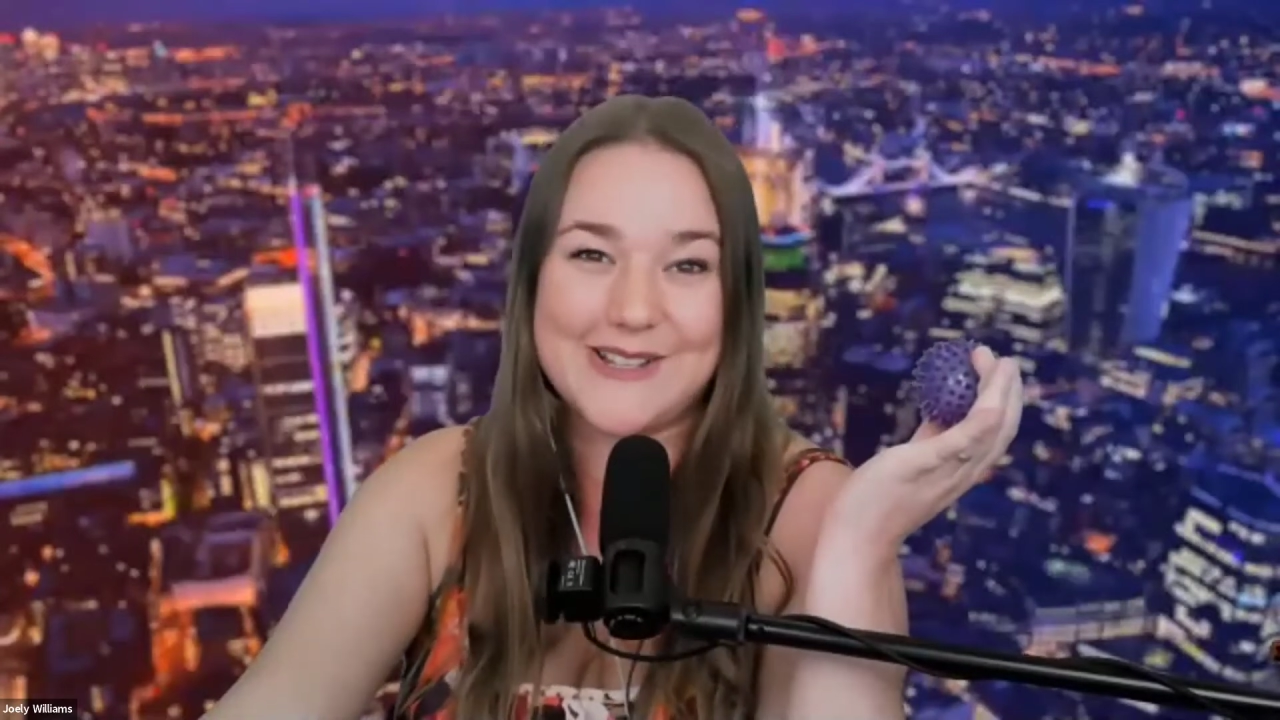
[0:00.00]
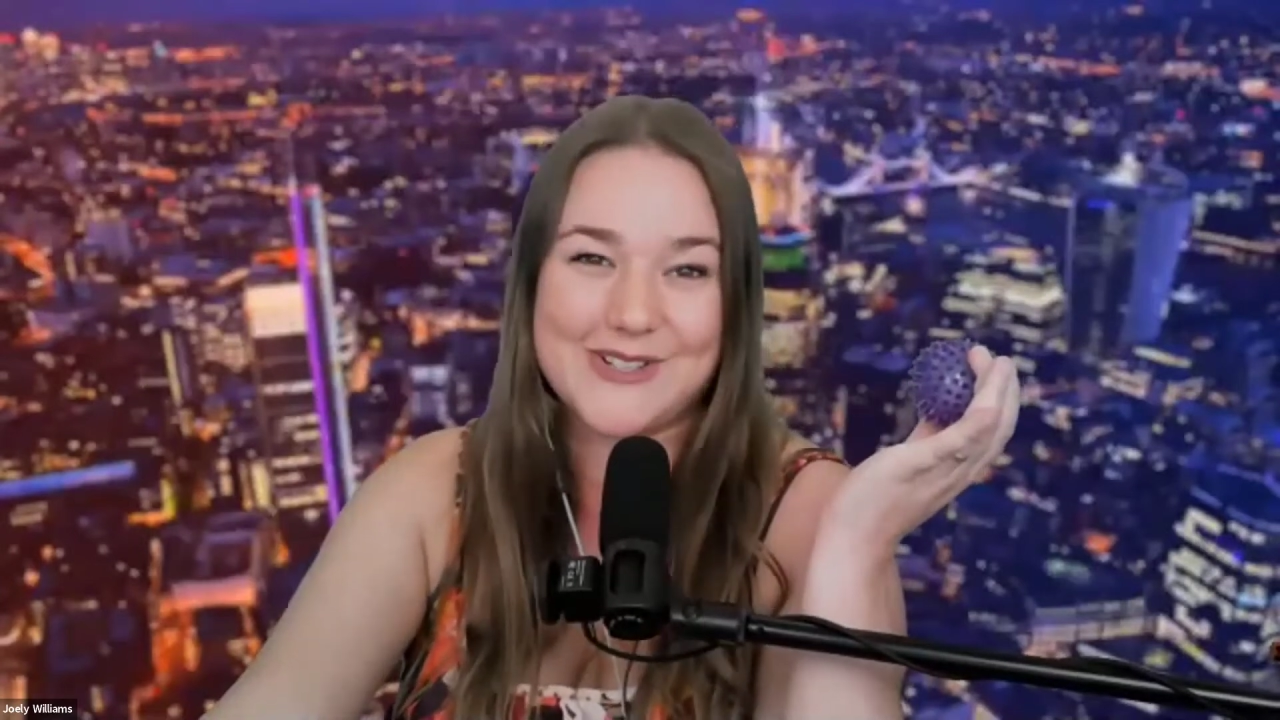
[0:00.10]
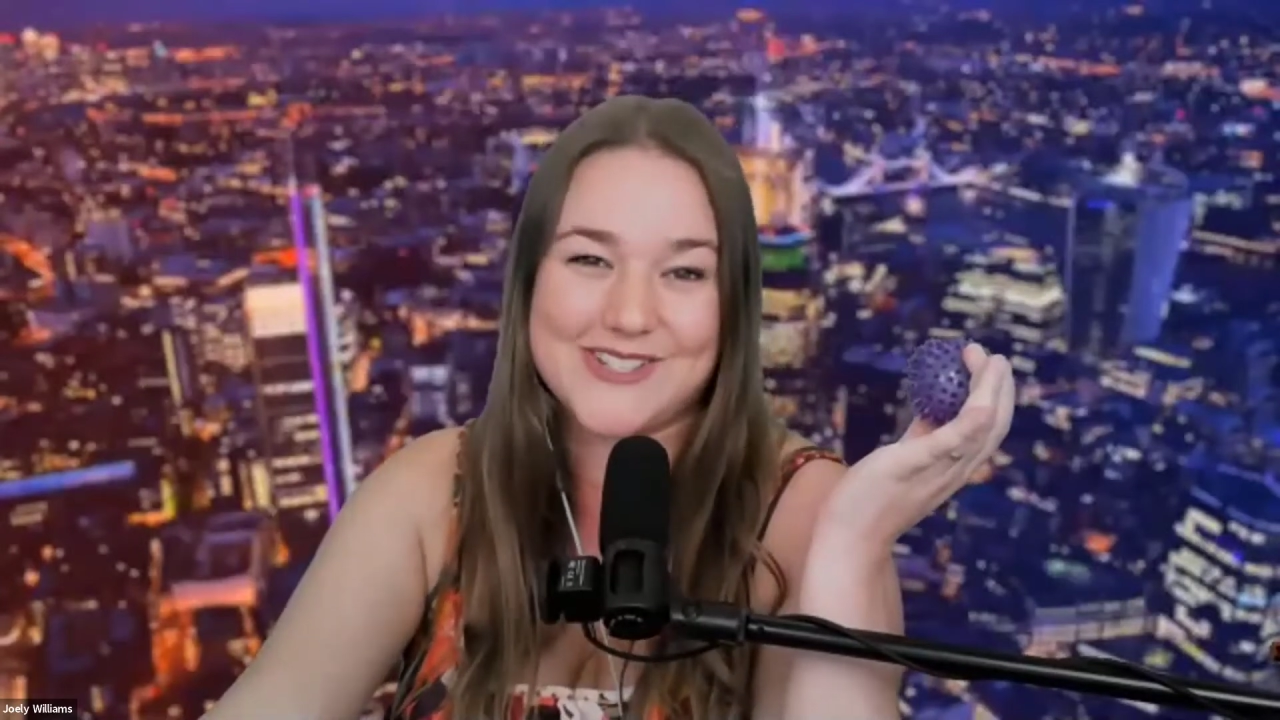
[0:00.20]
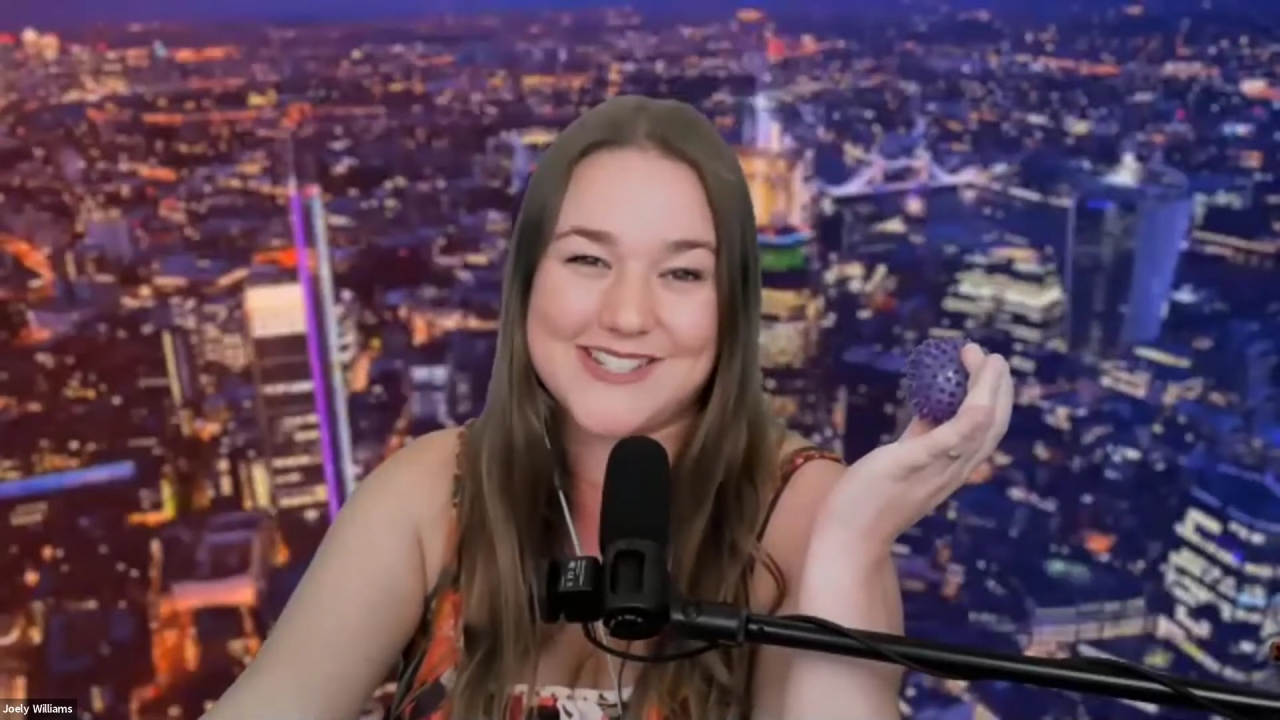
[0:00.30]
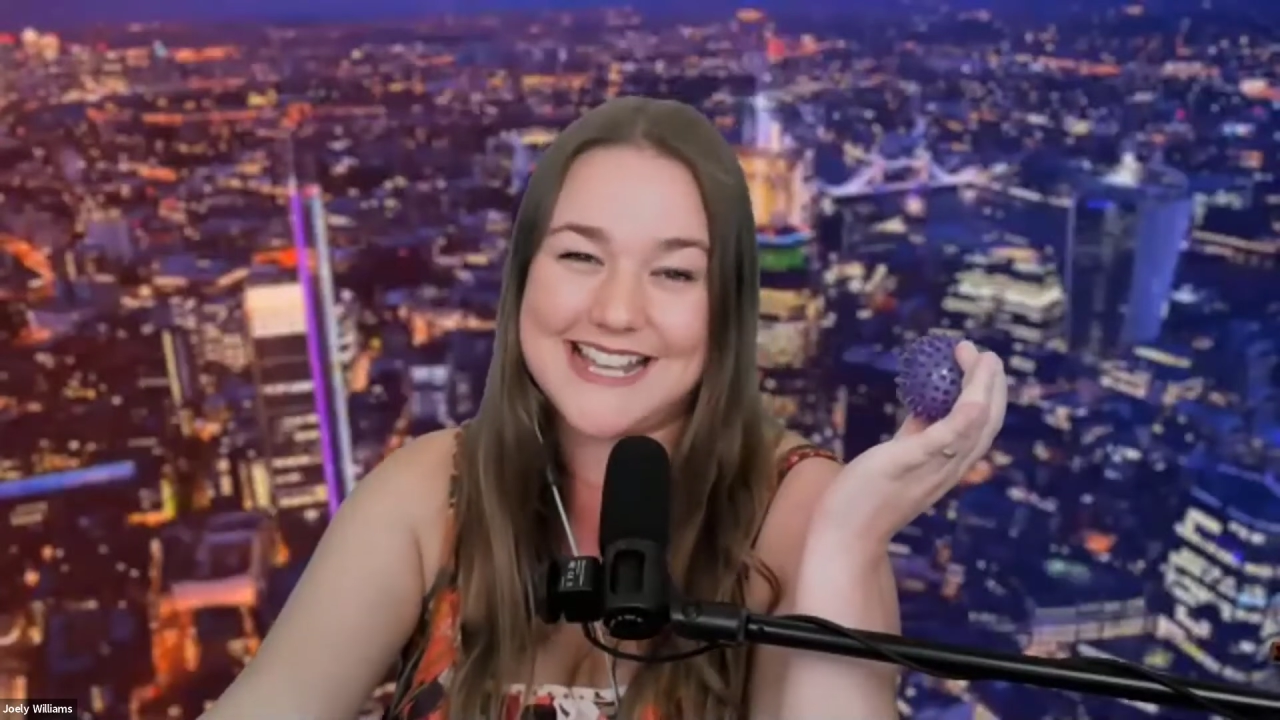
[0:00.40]

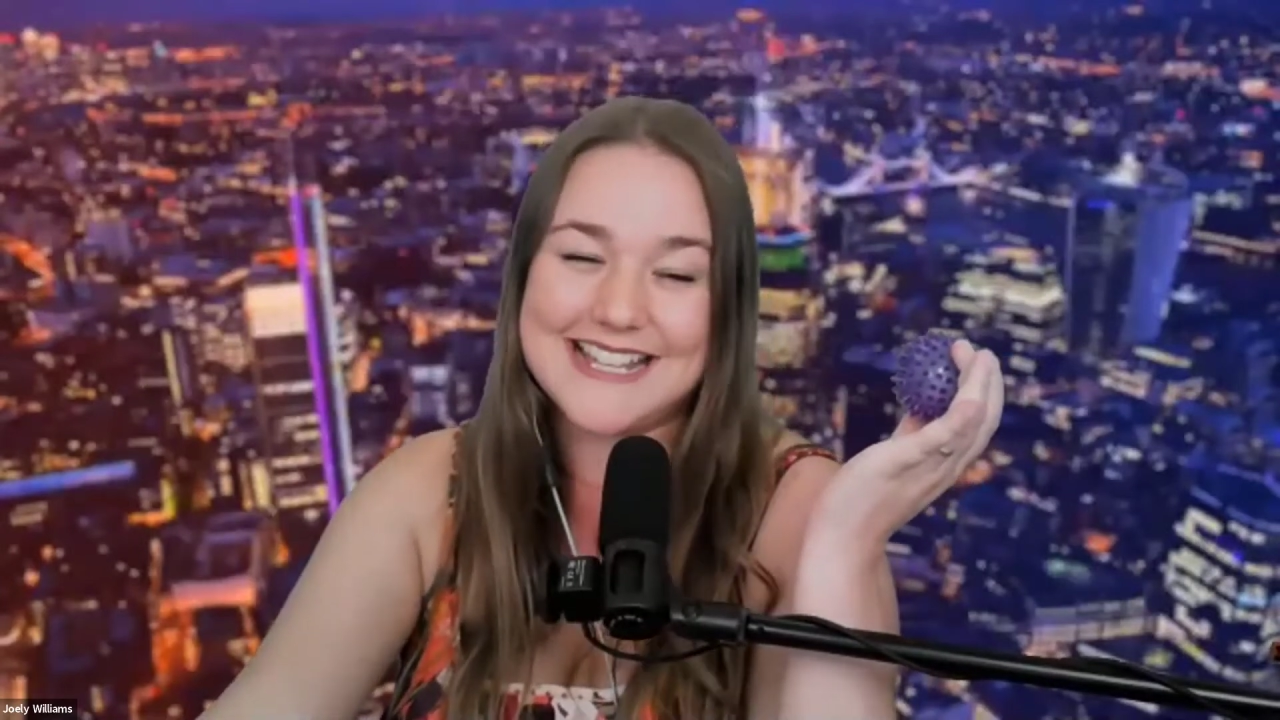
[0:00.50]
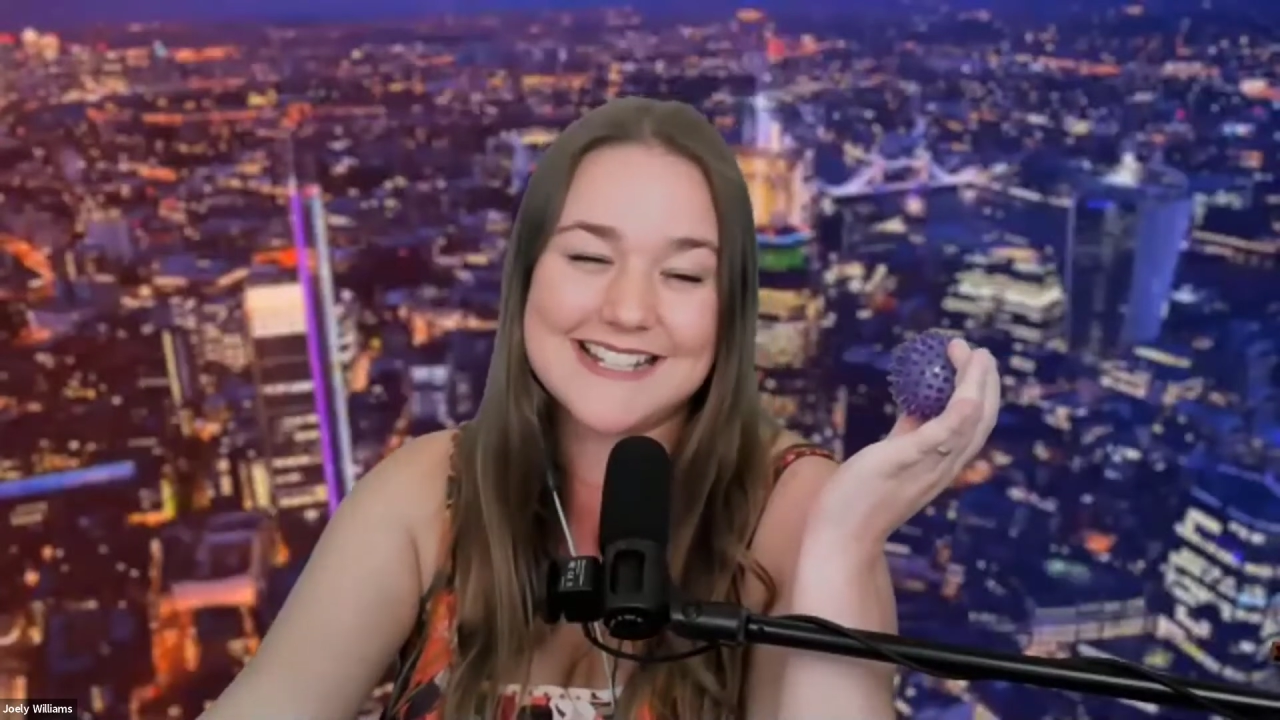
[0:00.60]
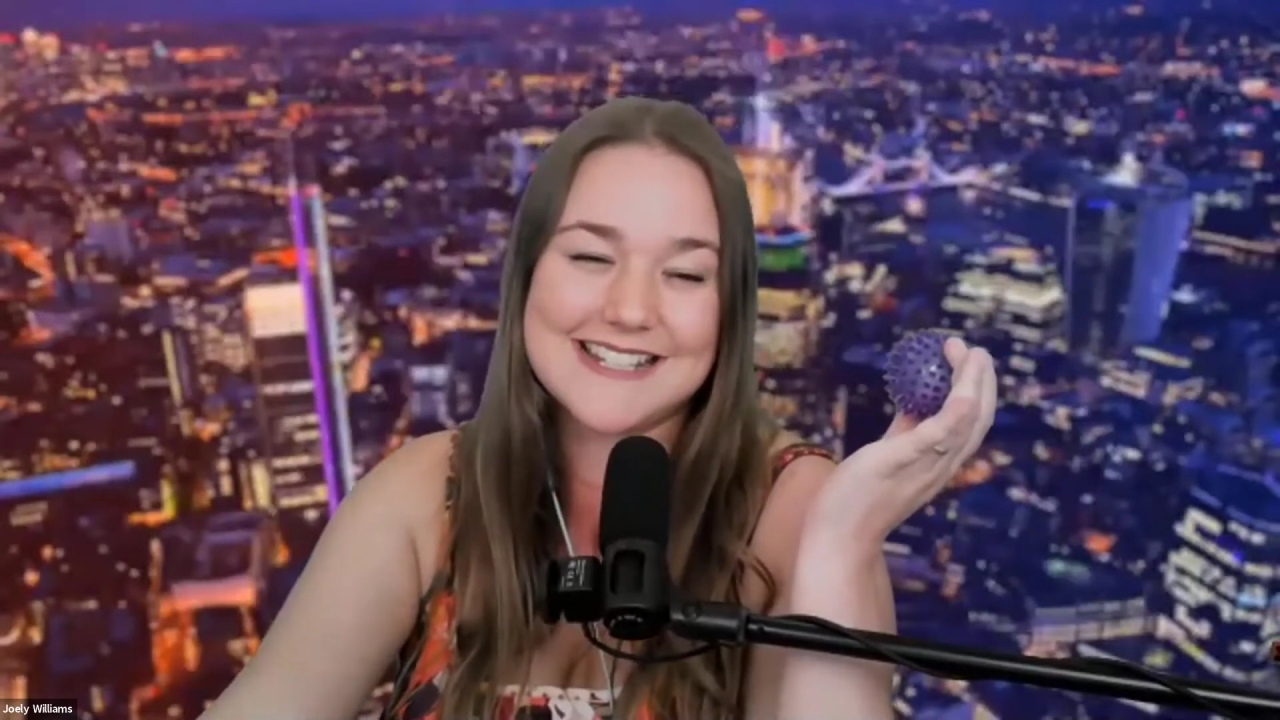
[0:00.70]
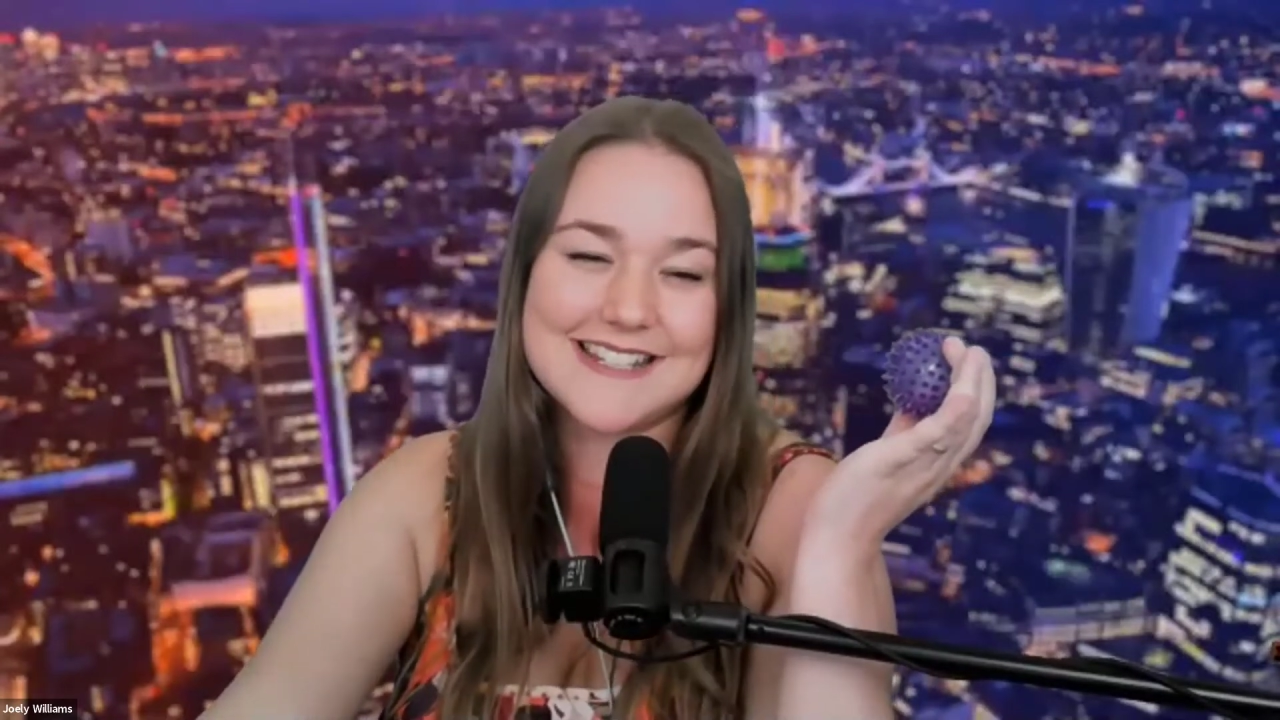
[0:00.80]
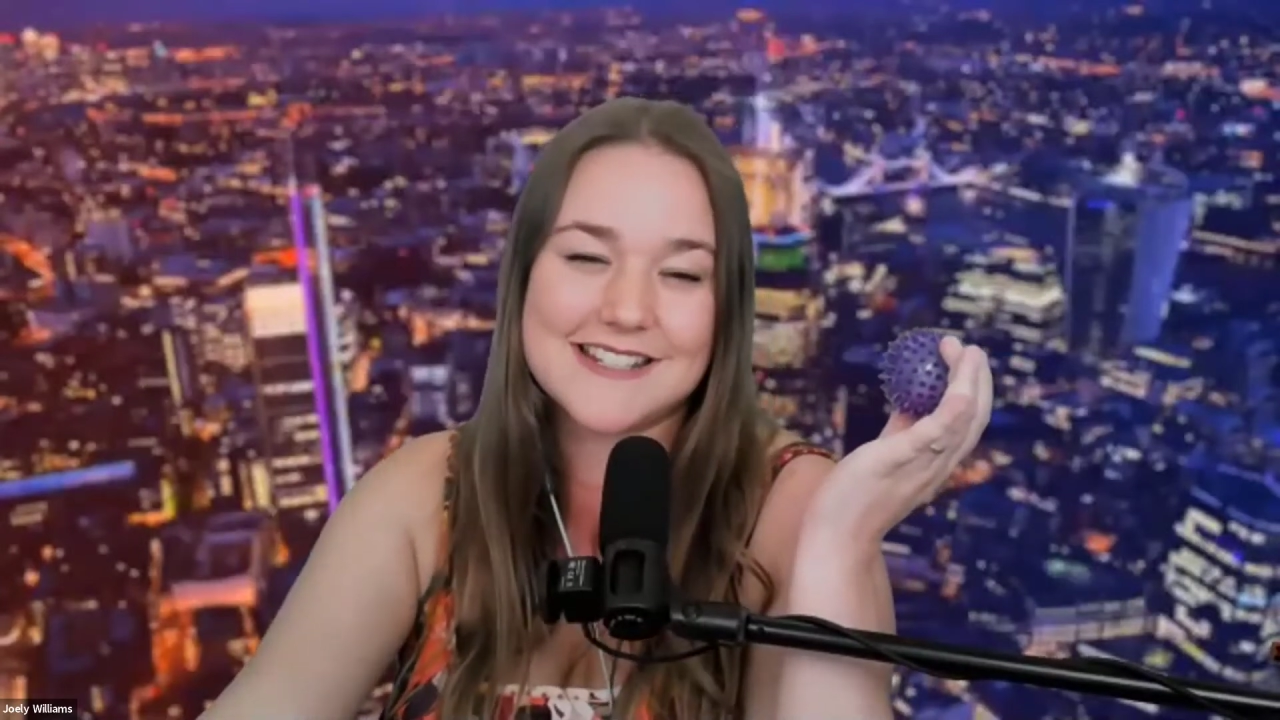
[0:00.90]

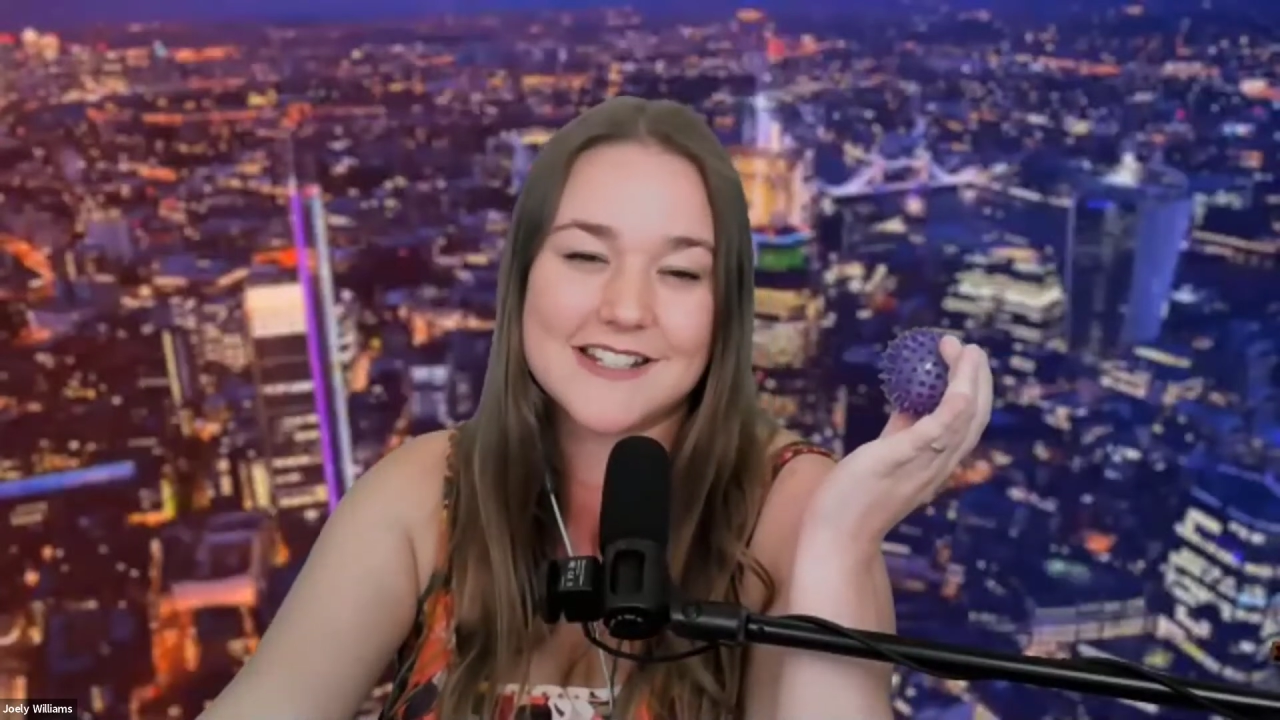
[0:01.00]
contact?